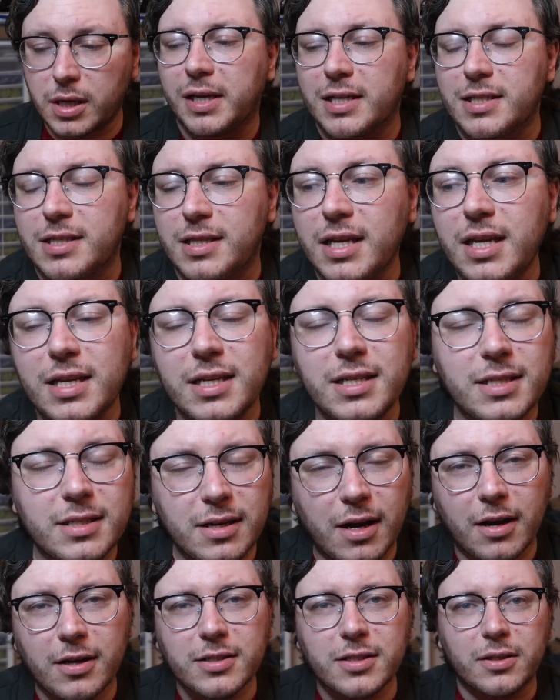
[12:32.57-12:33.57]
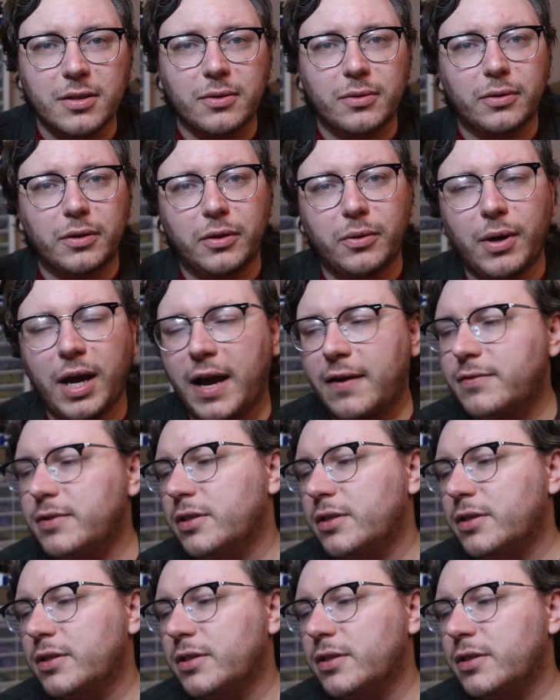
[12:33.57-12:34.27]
Because this also, you have